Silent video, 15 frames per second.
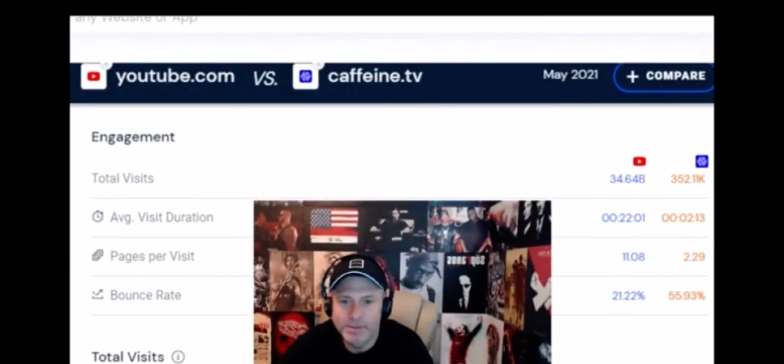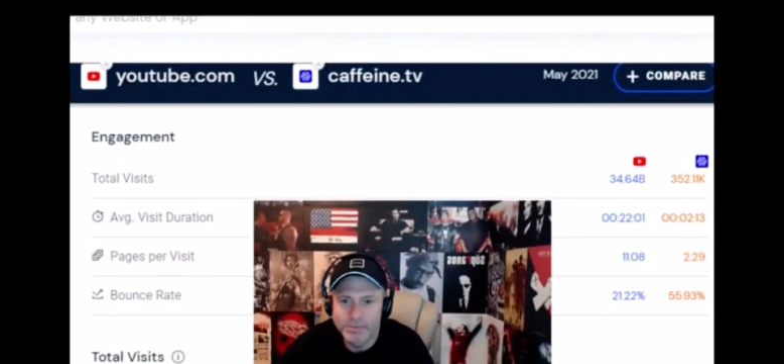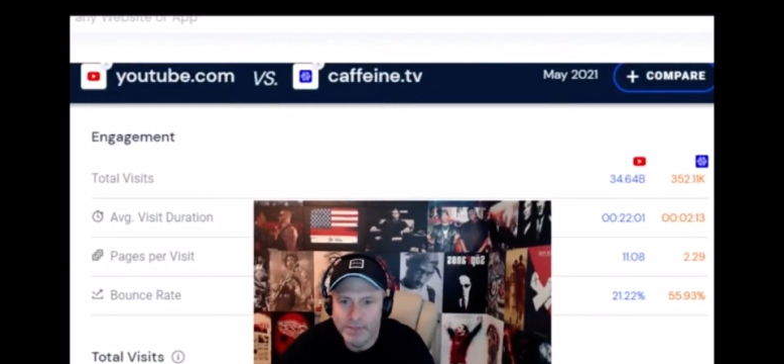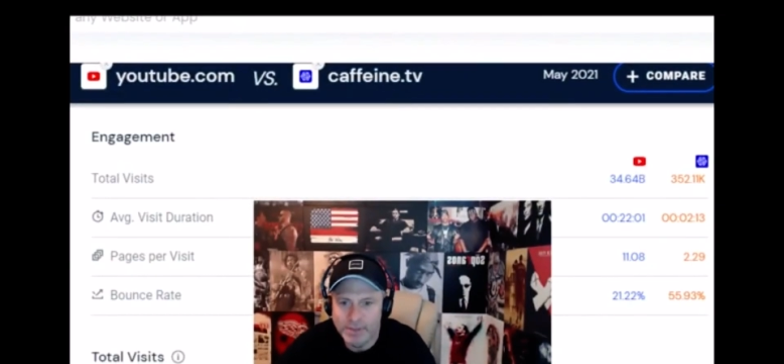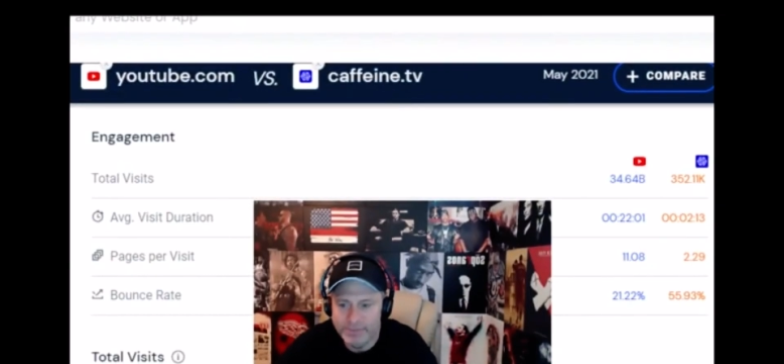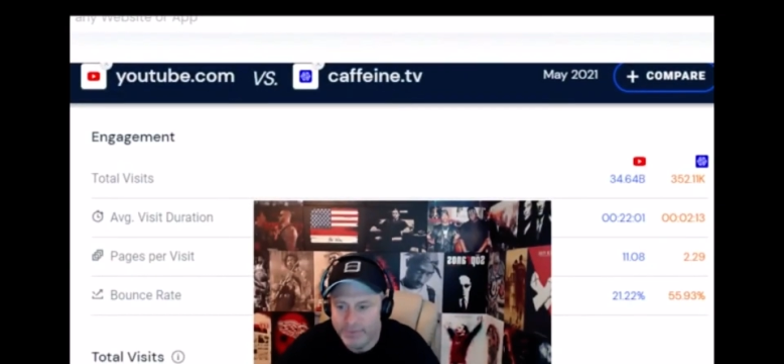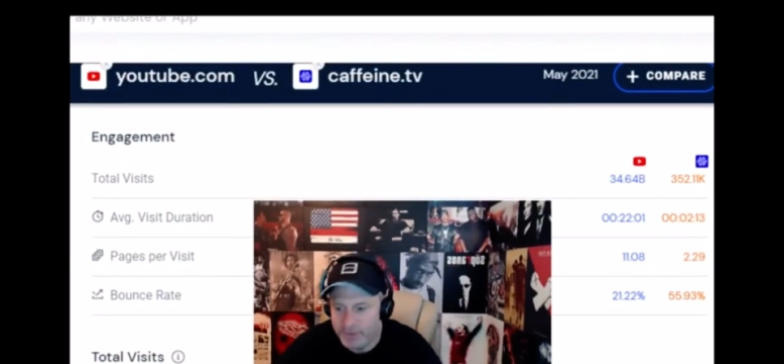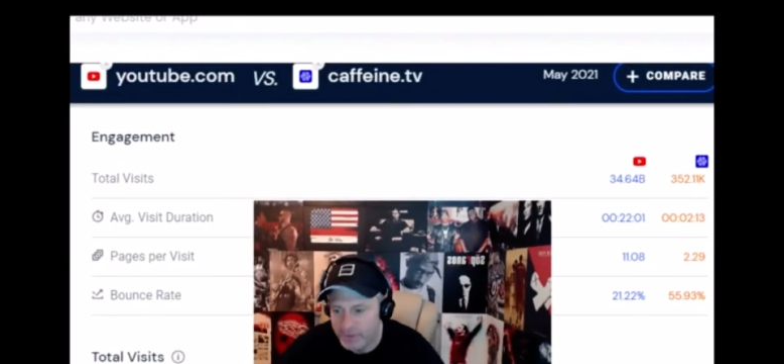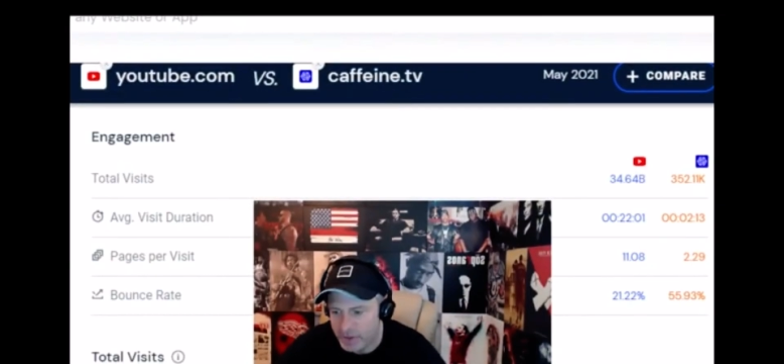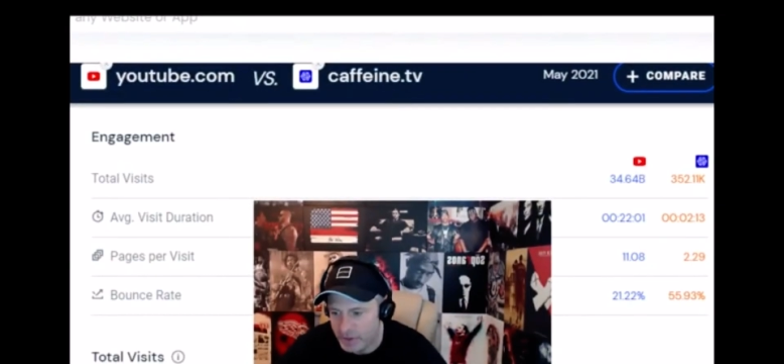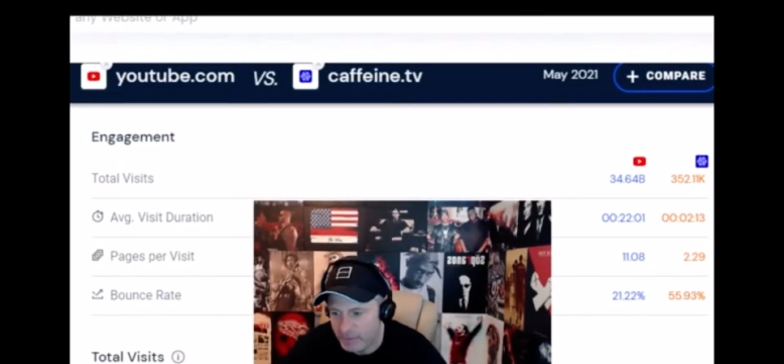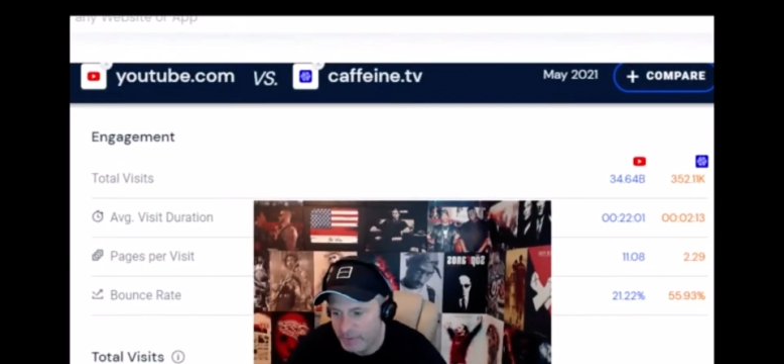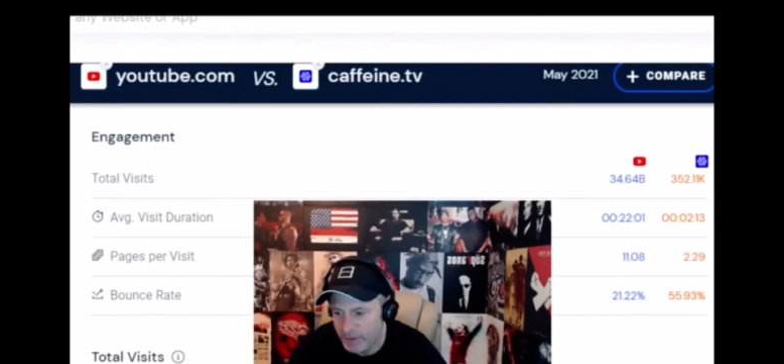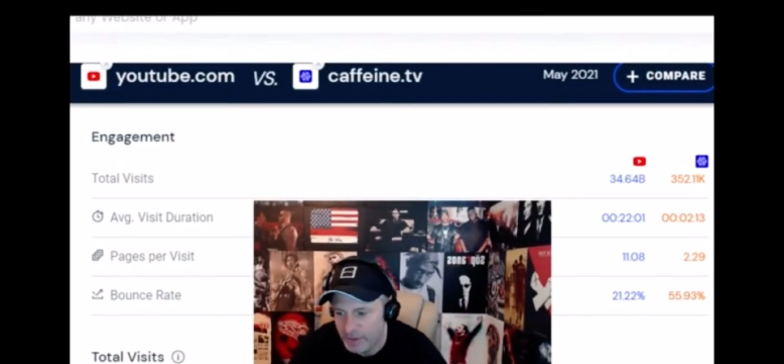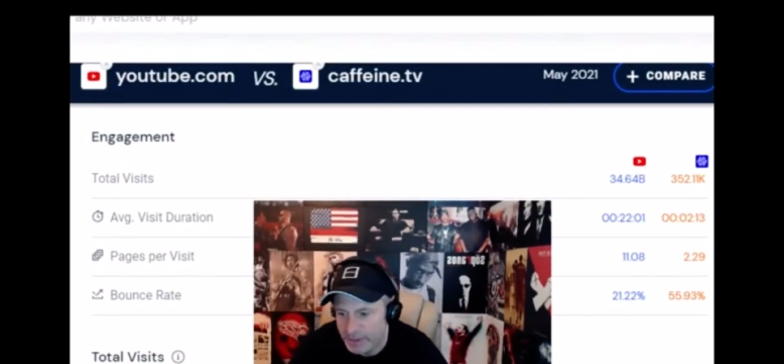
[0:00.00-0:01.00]
I finish
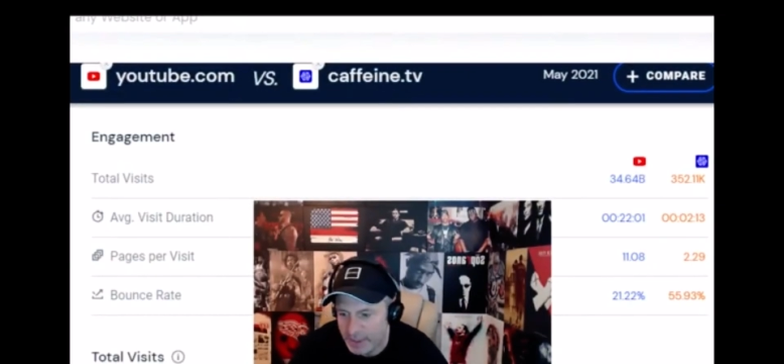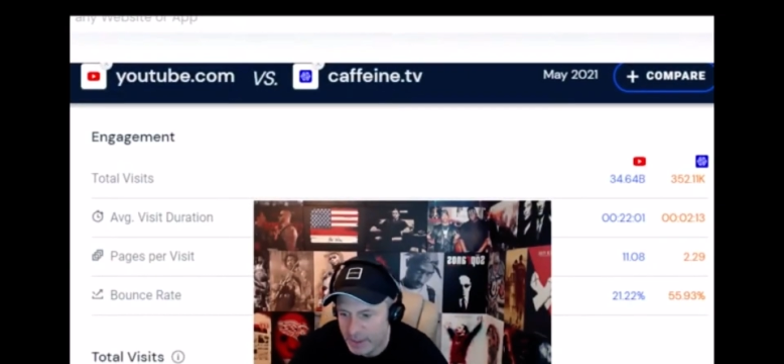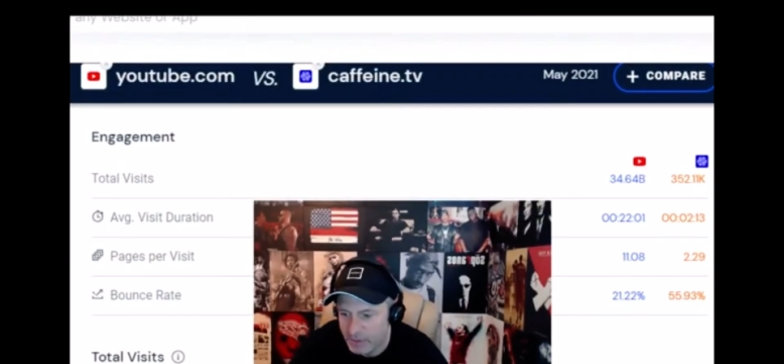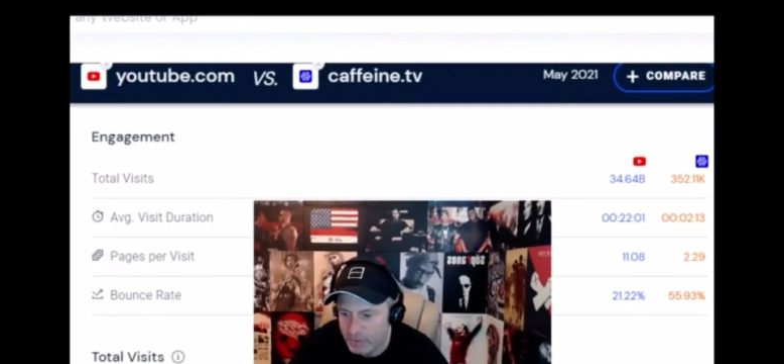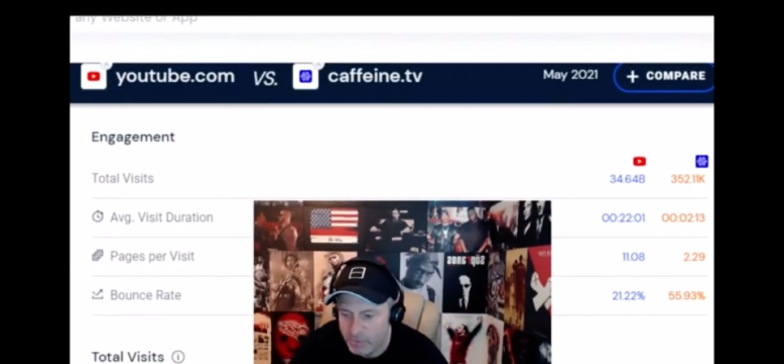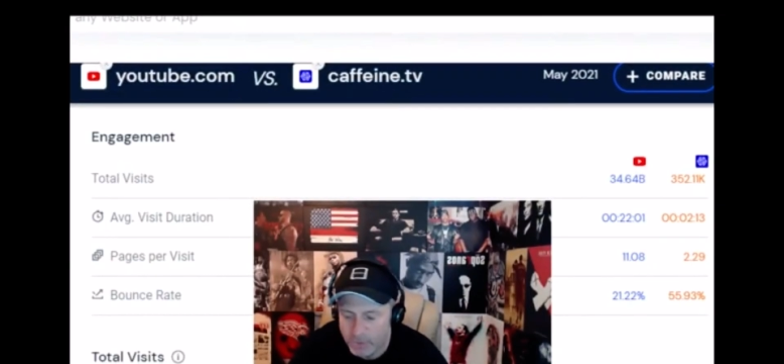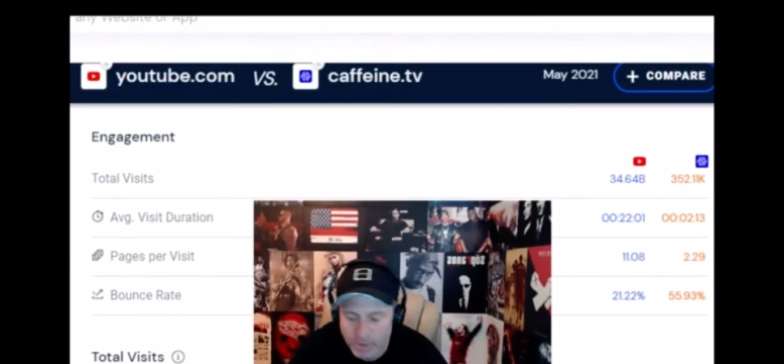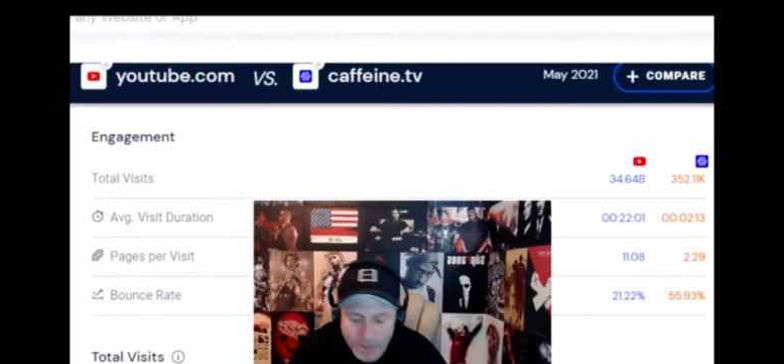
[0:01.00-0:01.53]
up here because I gotta go to work.